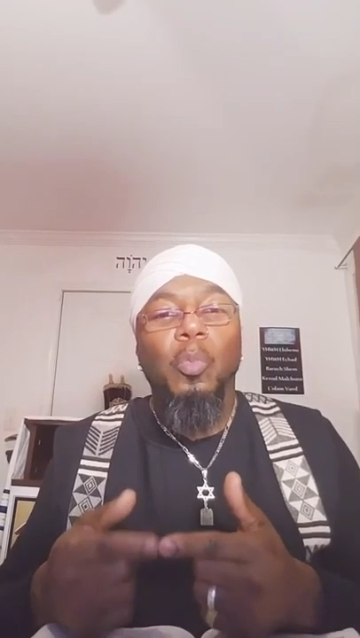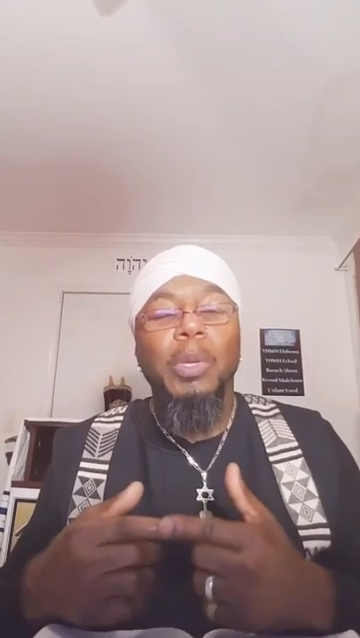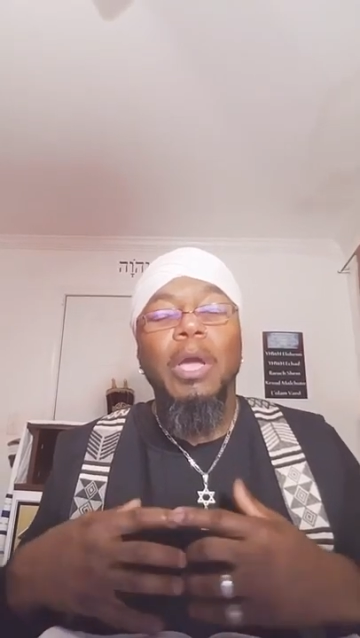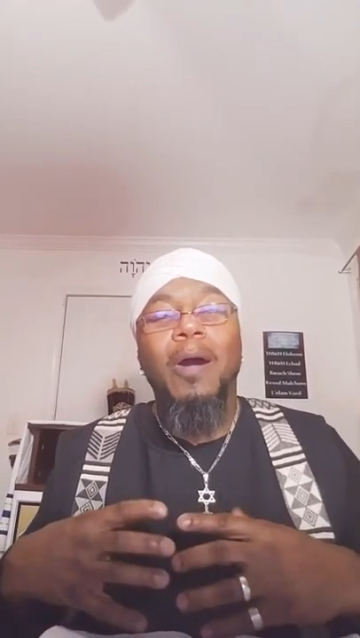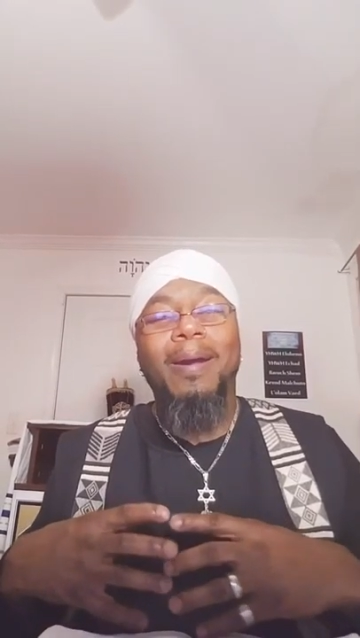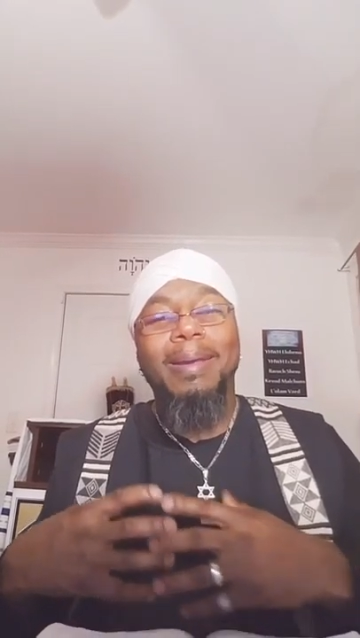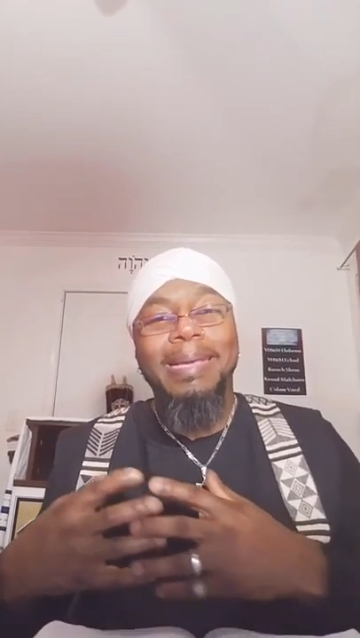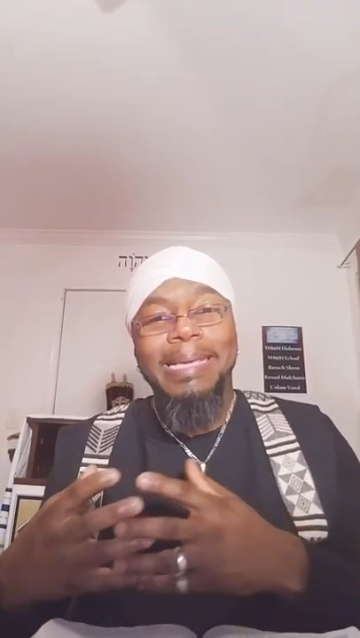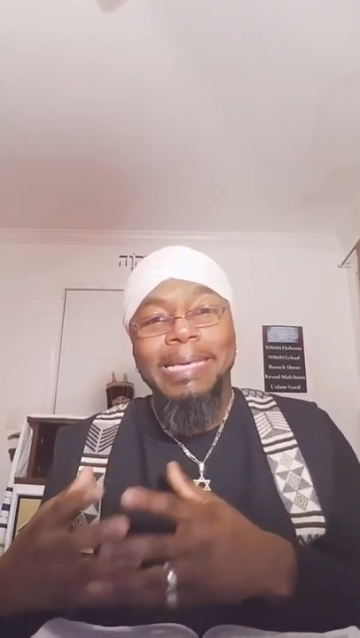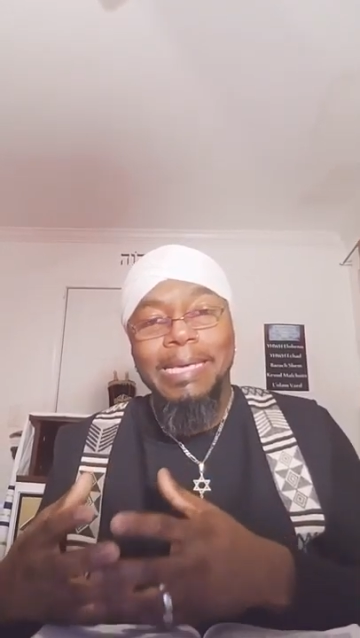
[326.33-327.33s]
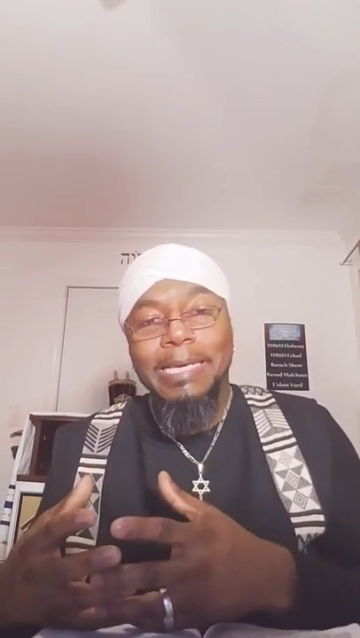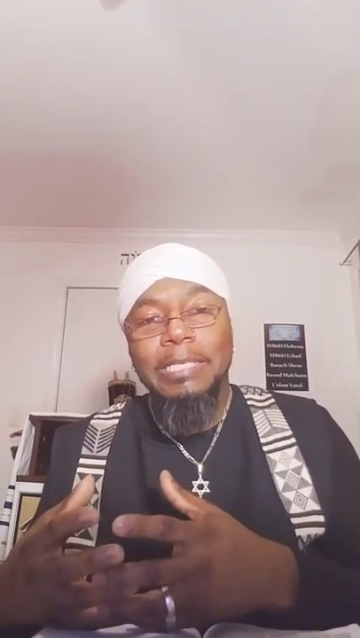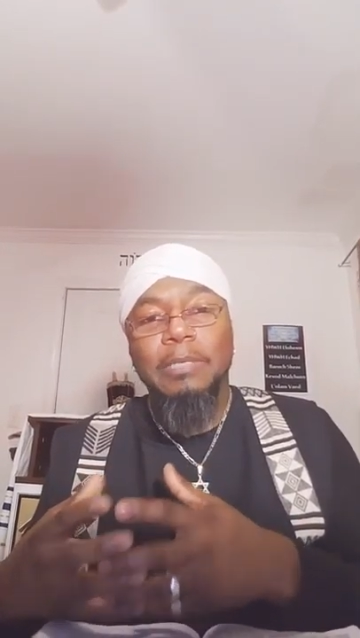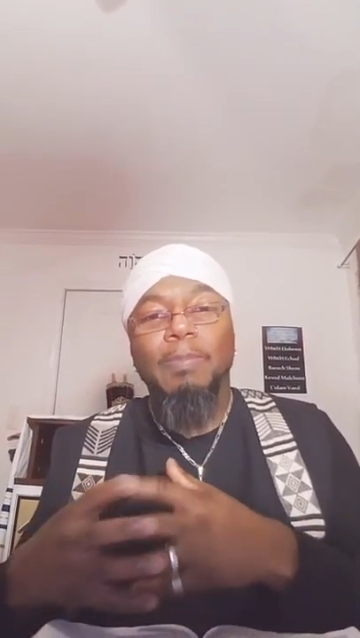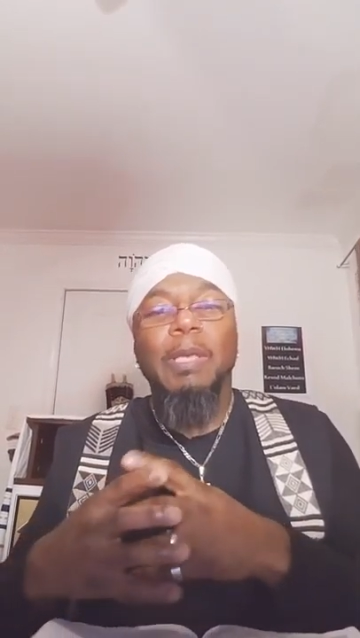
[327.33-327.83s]
We are
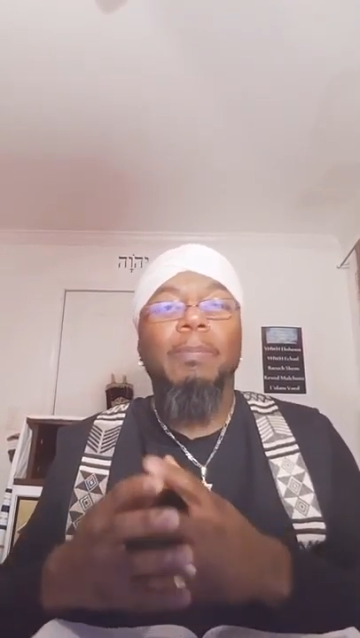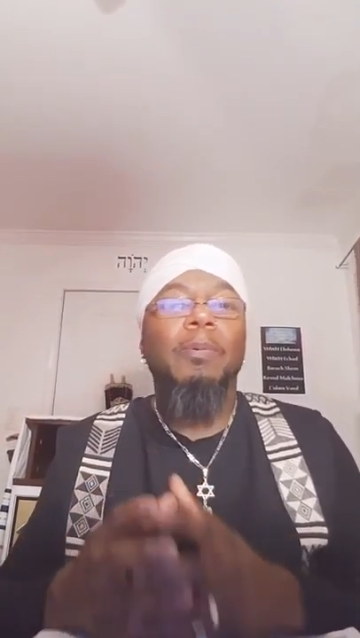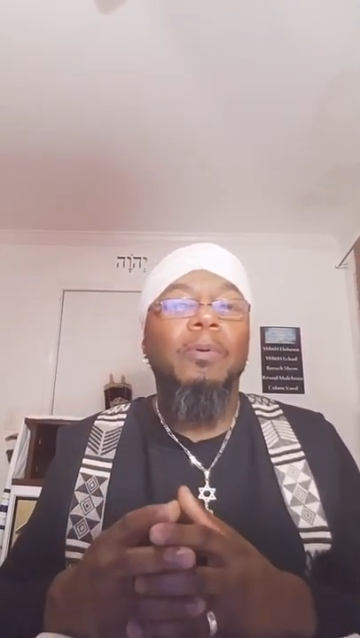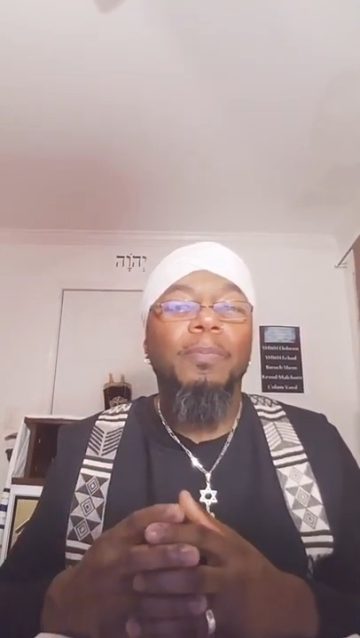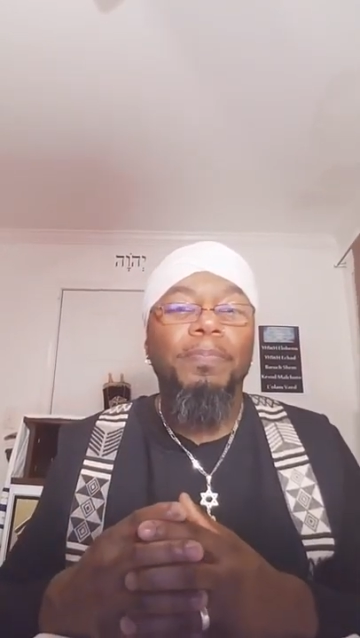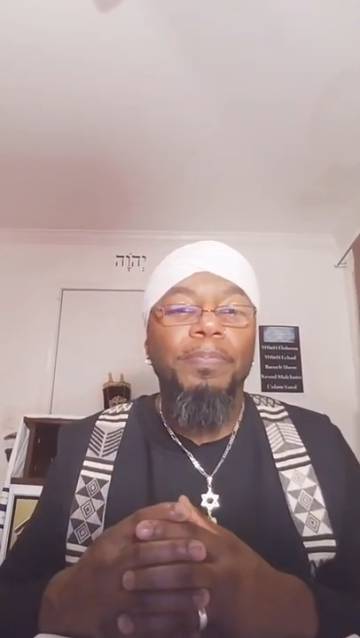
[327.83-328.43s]
His people.